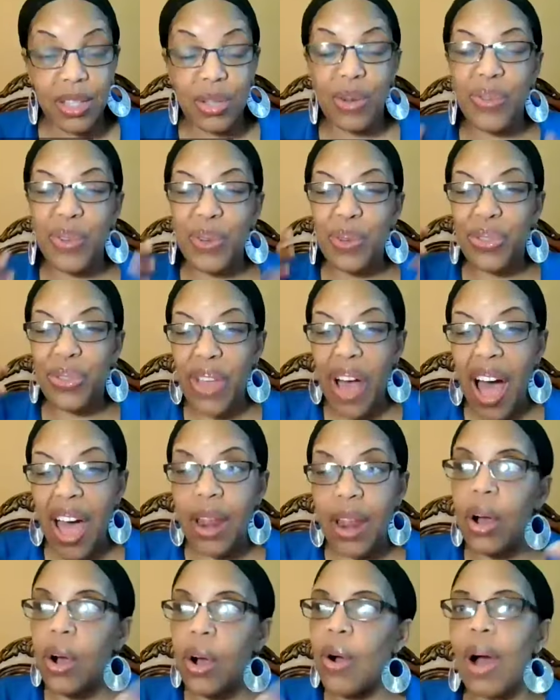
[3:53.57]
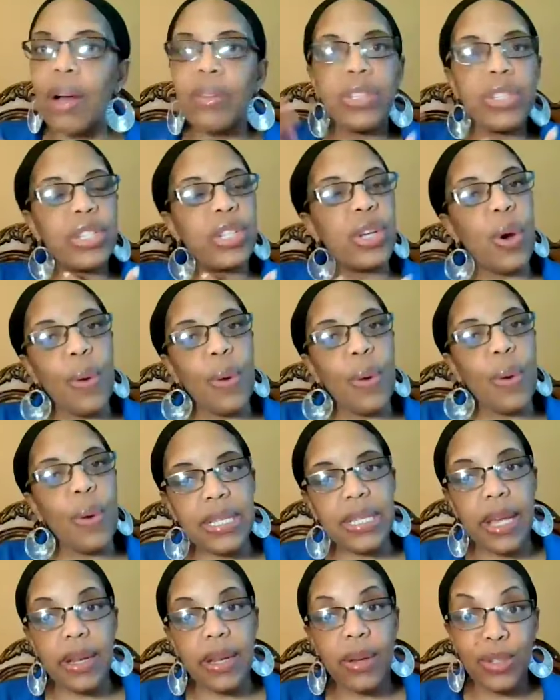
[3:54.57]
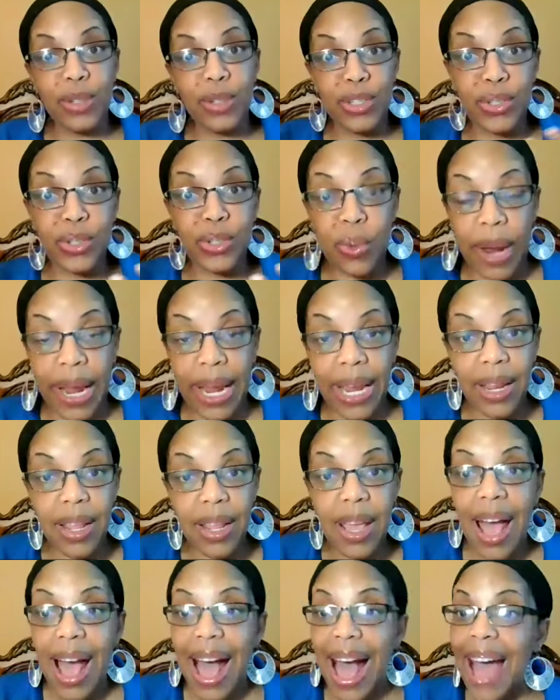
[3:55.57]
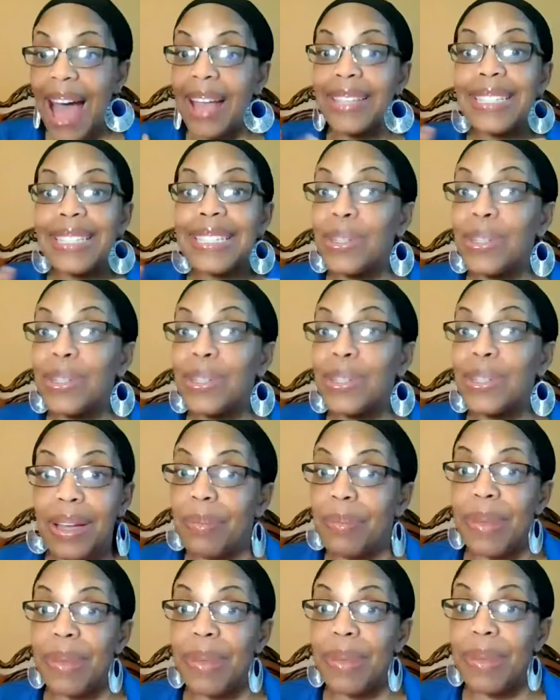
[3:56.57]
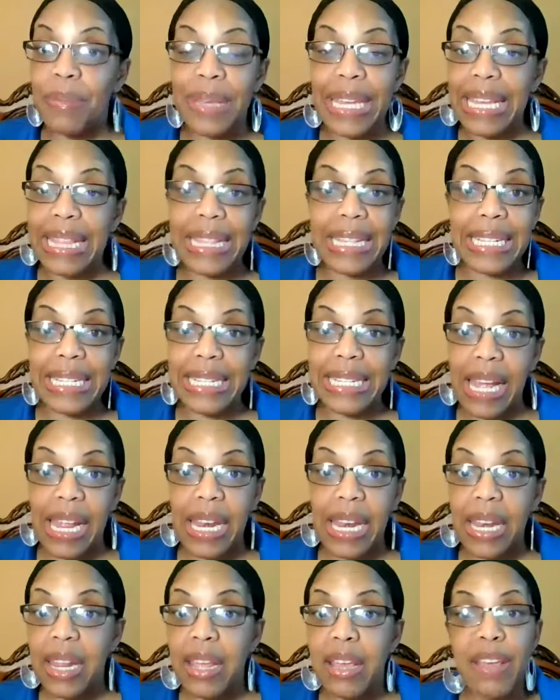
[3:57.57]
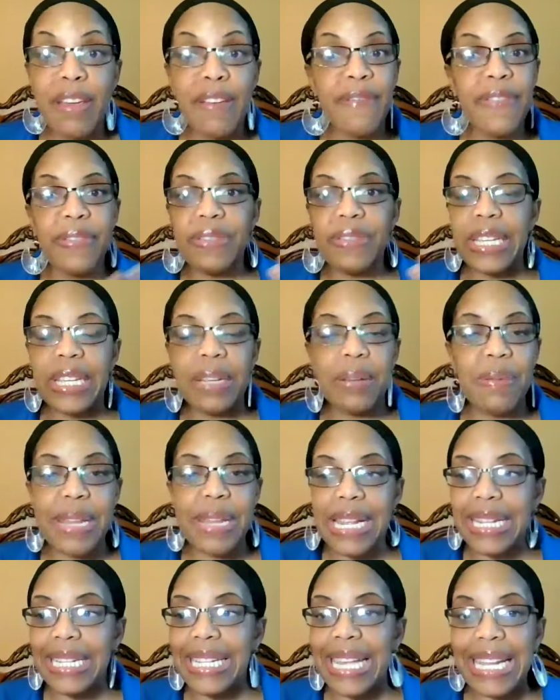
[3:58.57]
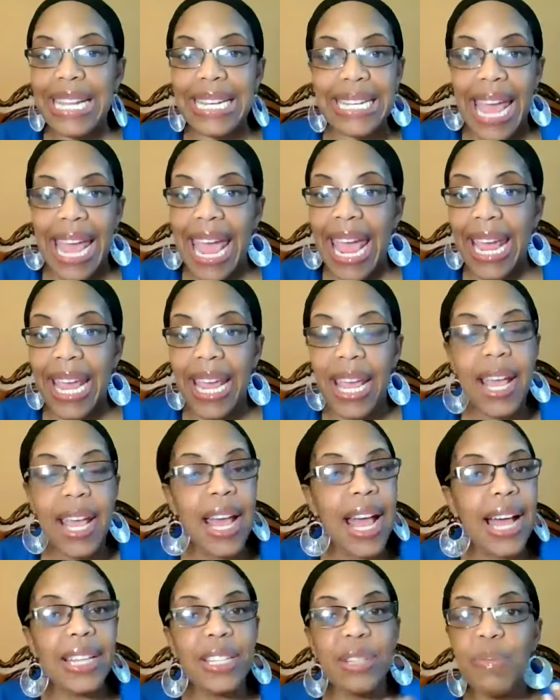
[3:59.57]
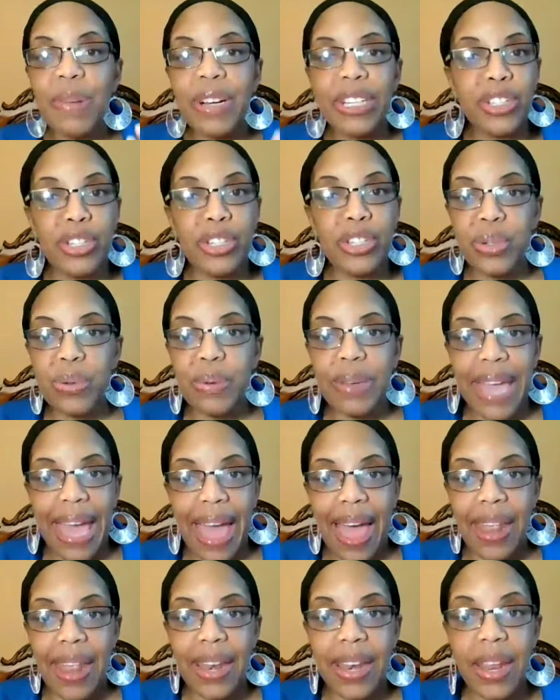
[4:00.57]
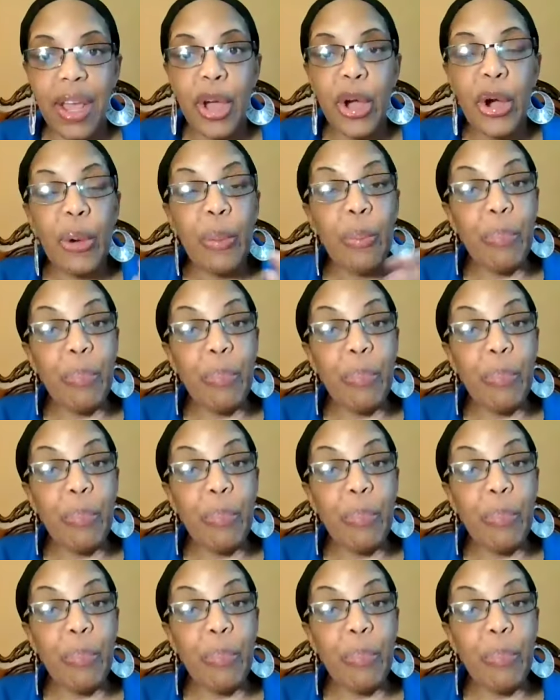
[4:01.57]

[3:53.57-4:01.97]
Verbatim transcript: So if you thought, oh, I'll just go in the sun, which is great, I still recommend being in the sun 15 minutes a day as much as you can,